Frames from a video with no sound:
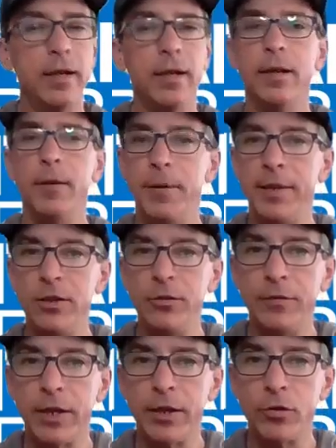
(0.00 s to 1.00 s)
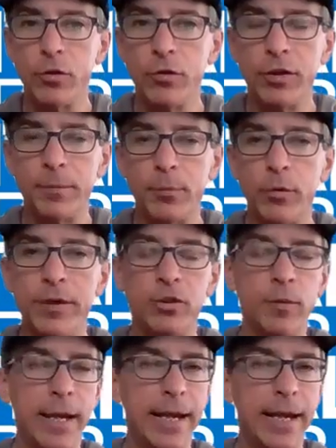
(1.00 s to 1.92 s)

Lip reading: But then you've got to grow to the point that you